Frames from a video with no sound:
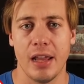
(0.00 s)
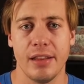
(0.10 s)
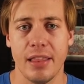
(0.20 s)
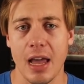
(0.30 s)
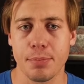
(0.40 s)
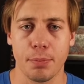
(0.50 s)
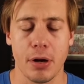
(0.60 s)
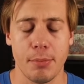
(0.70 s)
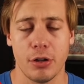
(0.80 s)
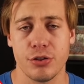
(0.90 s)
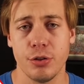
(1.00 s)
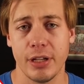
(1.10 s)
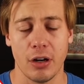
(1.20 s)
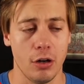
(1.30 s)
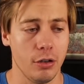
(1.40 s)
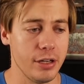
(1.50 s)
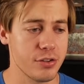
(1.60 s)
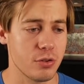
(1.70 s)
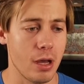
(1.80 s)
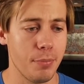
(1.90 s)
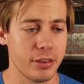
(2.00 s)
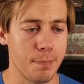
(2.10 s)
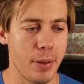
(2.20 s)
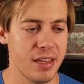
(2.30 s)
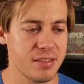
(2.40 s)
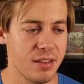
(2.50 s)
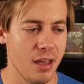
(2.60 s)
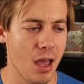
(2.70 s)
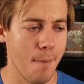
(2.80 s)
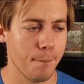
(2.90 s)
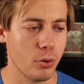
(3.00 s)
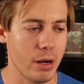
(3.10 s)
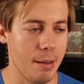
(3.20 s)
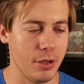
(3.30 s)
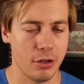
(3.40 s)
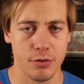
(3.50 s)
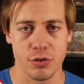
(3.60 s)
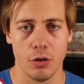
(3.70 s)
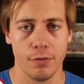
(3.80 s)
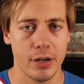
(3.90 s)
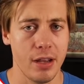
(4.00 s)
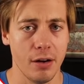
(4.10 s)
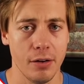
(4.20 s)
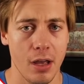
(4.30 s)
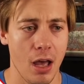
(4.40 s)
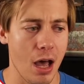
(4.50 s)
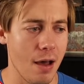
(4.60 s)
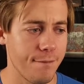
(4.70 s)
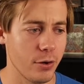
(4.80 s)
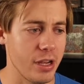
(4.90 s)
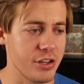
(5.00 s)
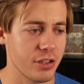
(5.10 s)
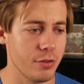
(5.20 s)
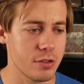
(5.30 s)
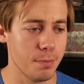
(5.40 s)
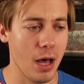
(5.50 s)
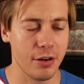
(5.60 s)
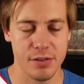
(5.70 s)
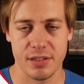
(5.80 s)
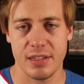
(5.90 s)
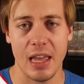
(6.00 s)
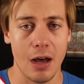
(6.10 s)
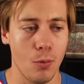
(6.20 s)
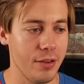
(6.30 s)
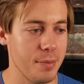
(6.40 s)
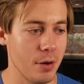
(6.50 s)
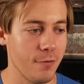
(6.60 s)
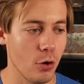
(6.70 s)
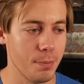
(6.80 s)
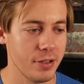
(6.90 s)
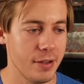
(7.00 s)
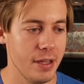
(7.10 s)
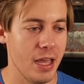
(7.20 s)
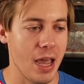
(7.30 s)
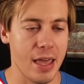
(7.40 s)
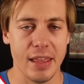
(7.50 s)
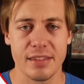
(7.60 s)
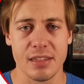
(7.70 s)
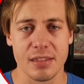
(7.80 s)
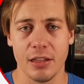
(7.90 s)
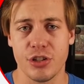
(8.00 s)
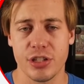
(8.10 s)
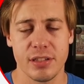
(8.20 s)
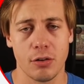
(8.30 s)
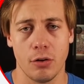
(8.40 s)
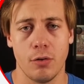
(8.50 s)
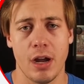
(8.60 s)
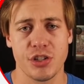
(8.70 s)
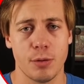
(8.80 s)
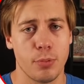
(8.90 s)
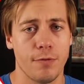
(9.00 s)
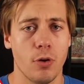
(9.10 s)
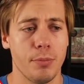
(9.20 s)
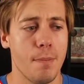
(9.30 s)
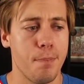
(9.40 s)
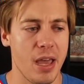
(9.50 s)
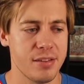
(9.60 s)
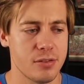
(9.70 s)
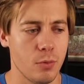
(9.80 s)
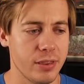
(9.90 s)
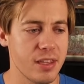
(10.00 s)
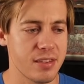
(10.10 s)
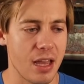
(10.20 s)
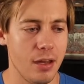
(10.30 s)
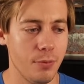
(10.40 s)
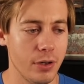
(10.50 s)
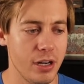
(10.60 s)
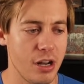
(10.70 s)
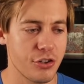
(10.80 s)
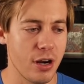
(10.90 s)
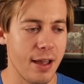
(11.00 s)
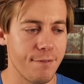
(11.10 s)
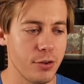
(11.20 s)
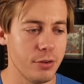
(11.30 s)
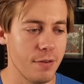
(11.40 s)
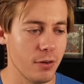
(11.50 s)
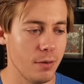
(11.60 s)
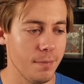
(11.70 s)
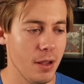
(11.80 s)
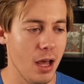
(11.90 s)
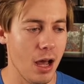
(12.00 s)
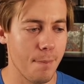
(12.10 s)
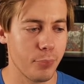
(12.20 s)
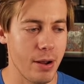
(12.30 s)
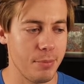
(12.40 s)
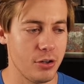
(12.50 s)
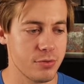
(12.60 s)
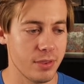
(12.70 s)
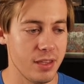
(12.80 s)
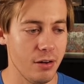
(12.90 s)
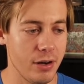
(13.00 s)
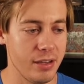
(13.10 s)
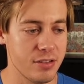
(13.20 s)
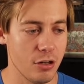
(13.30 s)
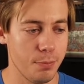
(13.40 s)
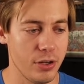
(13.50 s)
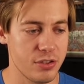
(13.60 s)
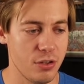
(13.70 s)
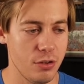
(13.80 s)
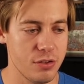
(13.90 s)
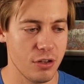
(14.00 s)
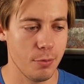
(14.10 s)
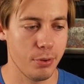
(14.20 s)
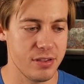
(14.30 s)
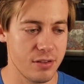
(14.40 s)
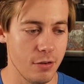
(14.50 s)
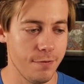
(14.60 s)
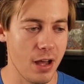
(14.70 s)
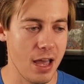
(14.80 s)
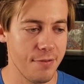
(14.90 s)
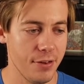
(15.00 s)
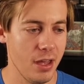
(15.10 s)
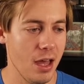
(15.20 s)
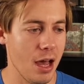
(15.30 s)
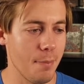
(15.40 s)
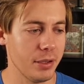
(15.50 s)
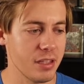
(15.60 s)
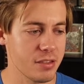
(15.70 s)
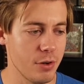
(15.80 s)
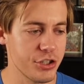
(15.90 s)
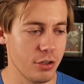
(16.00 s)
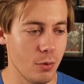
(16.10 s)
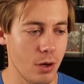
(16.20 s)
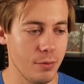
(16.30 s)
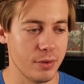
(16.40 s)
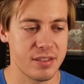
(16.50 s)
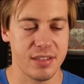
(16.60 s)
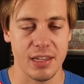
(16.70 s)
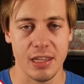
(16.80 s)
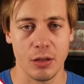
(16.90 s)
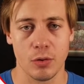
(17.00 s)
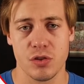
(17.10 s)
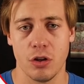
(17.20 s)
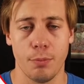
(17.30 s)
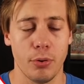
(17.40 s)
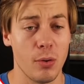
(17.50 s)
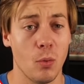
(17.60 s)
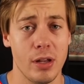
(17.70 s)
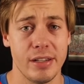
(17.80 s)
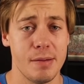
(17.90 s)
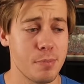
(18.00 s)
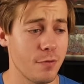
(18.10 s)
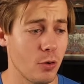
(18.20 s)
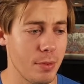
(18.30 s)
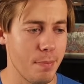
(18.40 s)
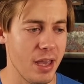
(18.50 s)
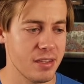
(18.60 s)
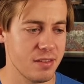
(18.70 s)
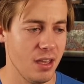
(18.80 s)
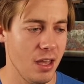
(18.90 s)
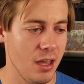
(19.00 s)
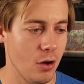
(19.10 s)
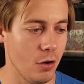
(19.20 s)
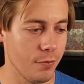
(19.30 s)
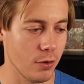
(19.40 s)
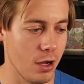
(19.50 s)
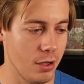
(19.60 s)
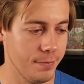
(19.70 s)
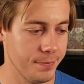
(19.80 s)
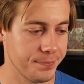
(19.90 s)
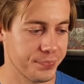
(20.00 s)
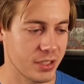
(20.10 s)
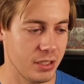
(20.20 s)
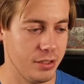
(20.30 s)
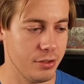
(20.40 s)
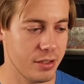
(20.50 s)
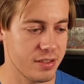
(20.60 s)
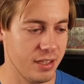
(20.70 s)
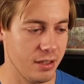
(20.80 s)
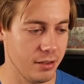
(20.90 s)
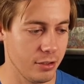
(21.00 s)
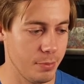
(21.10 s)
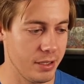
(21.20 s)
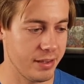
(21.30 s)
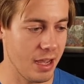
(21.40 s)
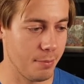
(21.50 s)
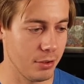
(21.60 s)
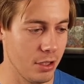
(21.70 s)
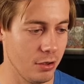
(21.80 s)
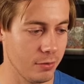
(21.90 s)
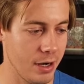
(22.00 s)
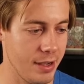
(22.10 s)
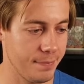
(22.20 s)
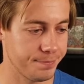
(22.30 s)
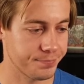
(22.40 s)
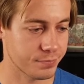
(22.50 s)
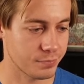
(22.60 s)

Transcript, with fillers: I did the hyperparameter tuning earlier, so I put the best parameters over here. Uh, for each of those models to see how well they performed. And then since logistic regression performed the best with this, I wanted to try a few different uh, parameters with here, right? zero point two, zero point zero five. Uh, but this original one with C equals zero point one did perform the best overall. And you can see it a little bit down below, right?